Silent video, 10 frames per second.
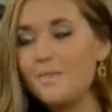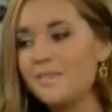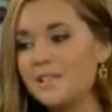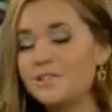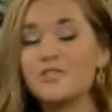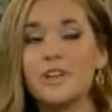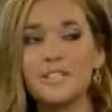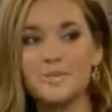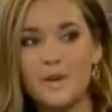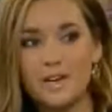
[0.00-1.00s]
means
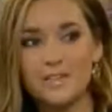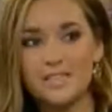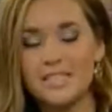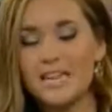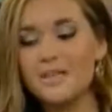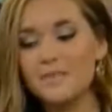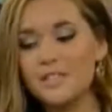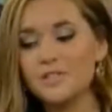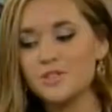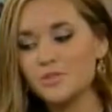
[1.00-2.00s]
transparency and
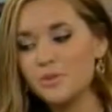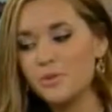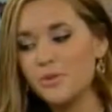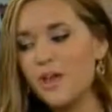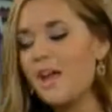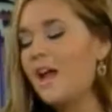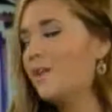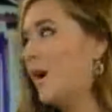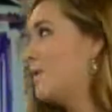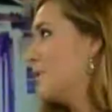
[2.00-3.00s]
means the truth.
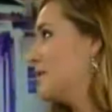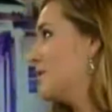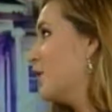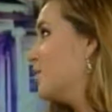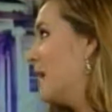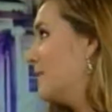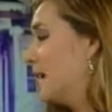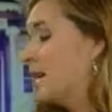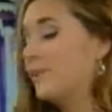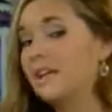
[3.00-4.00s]
And you had President
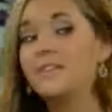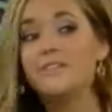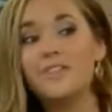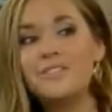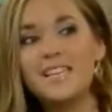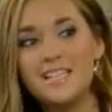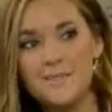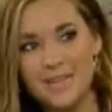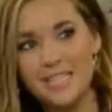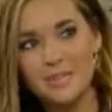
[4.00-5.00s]
Obama coming in 15
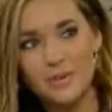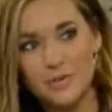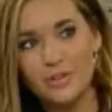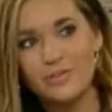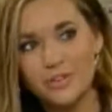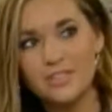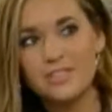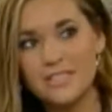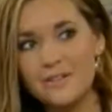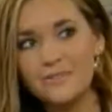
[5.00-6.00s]
minutes before the first
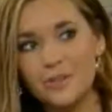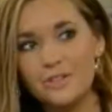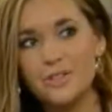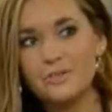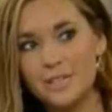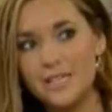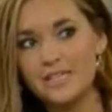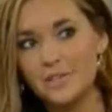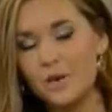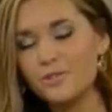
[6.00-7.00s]
contempt vote took
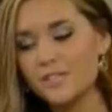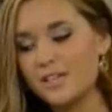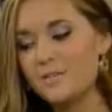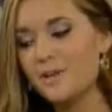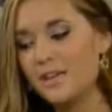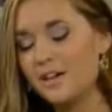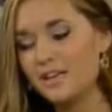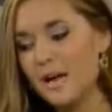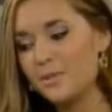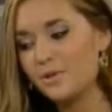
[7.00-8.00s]
place in the Oversight Committee
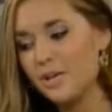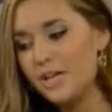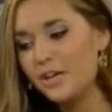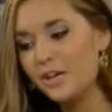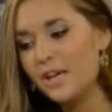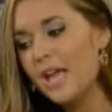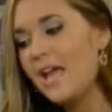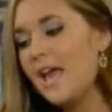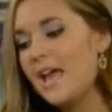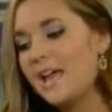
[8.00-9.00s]
on Capitol Hill.
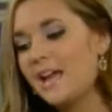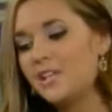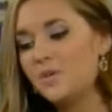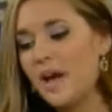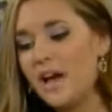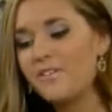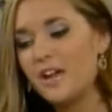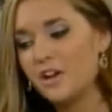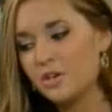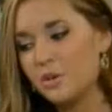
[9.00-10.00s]
And you have
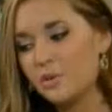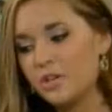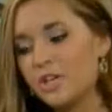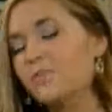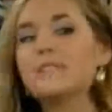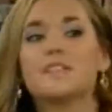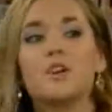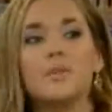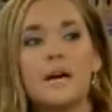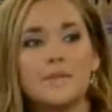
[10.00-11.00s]
Eric Holder and
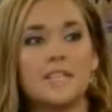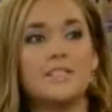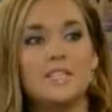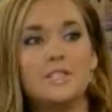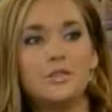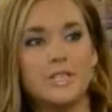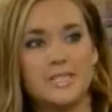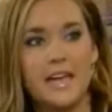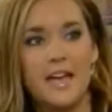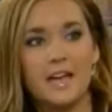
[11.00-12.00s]
President Obama continually
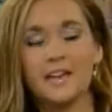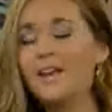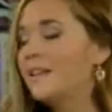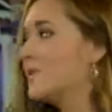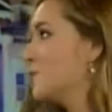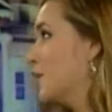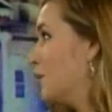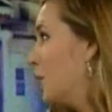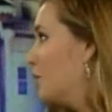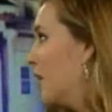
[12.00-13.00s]
saying this is a
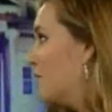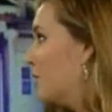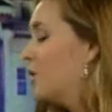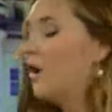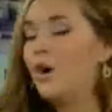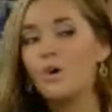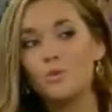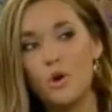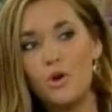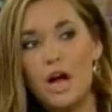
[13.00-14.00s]
low-level
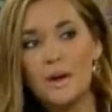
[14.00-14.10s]
rogue